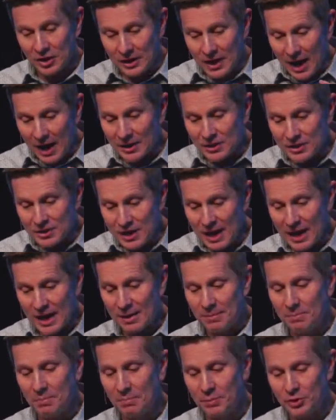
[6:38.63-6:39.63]
God's
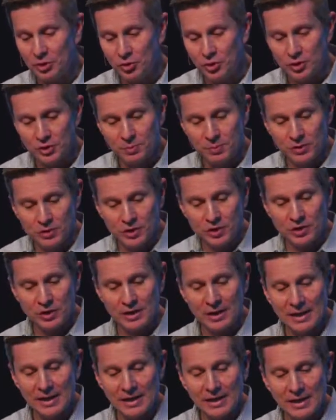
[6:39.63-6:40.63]
name, but to his position.